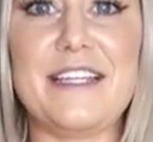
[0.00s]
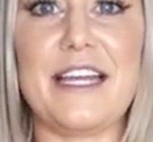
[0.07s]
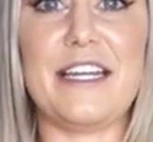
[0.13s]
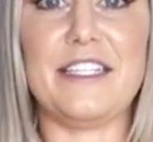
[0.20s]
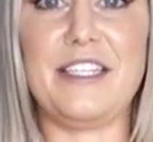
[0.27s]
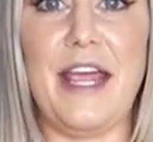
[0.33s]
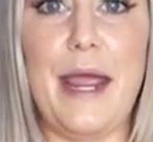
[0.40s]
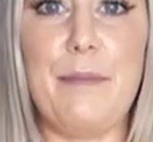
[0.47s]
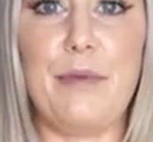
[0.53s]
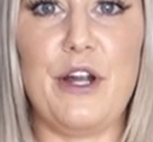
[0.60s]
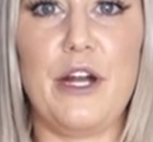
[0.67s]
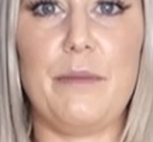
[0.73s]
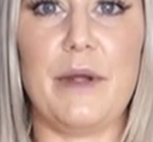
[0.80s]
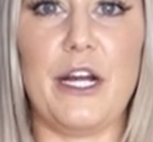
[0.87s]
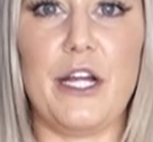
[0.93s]
like
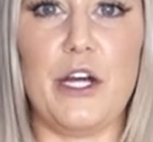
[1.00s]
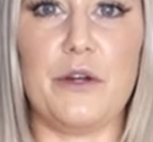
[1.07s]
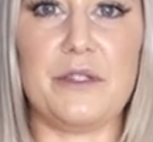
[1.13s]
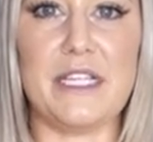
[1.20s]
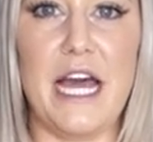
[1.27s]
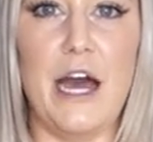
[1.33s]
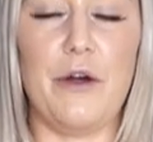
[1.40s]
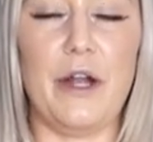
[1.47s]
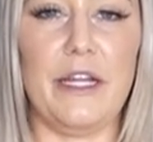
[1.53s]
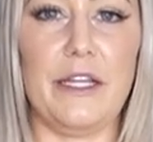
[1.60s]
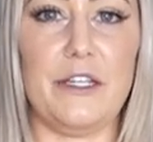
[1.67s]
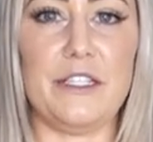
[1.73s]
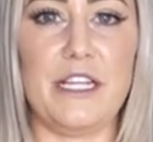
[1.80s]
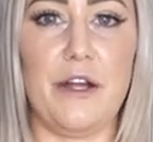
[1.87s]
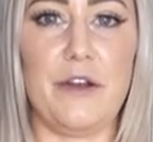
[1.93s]
tapered, but it goes out a
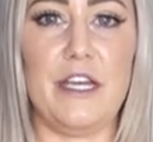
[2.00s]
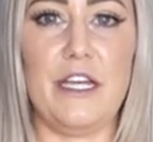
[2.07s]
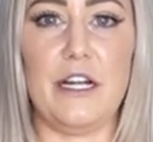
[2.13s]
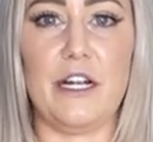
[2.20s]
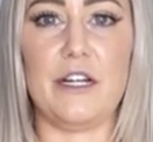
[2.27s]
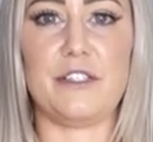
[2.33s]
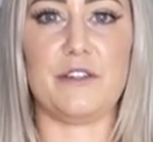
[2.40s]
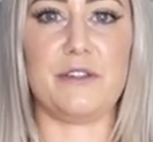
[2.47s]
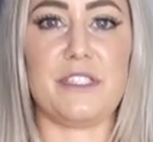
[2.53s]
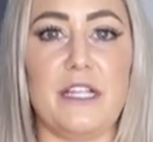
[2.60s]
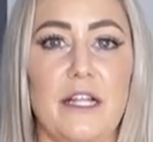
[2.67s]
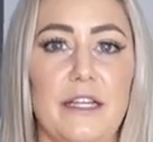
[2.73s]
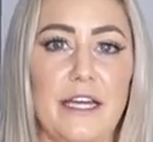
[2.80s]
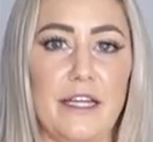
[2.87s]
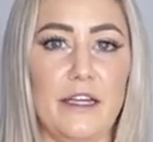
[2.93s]
little down here. So it's
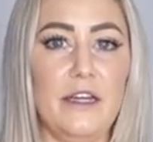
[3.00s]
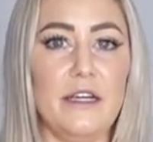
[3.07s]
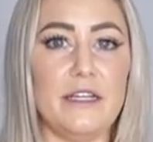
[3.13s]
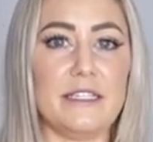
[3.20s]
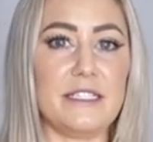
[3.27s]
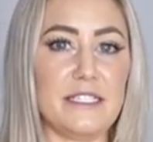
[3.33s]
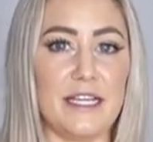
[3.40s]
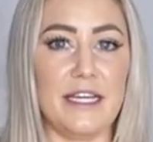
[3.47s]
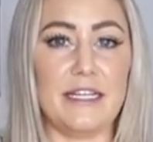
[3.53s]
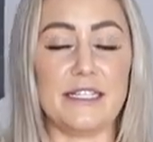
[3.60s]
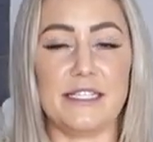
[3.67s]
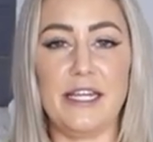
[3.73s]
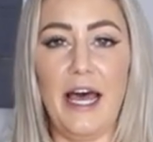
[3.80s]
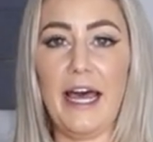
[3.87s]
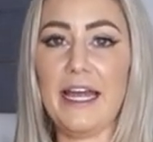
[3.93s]
not like skin
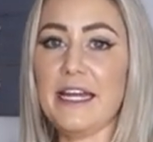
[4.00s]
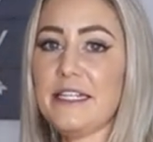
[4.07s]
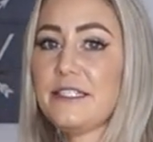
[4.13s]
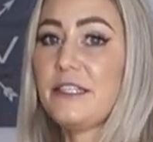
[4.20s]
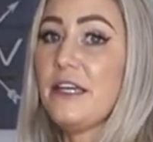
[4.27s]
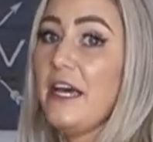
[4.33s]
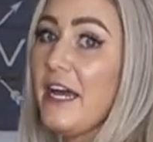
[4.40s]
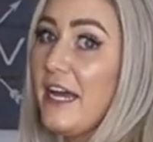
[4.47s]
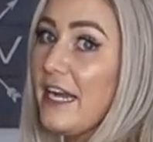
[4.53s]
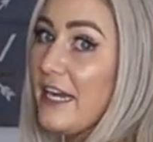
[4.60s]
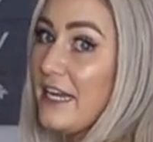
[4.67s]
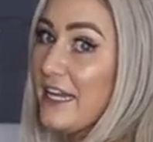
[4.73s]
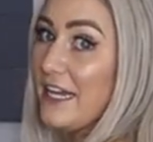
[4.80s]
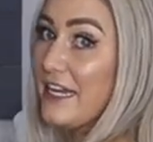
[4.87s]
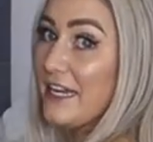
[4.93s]
tight. It
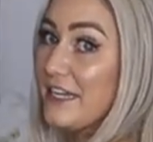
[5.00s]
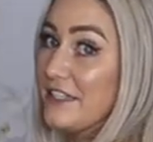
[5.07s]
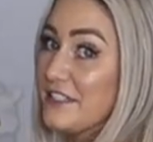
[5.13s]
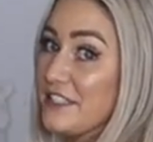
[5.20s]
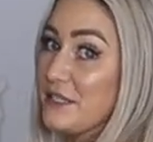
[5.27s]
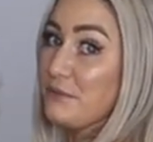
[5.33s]
is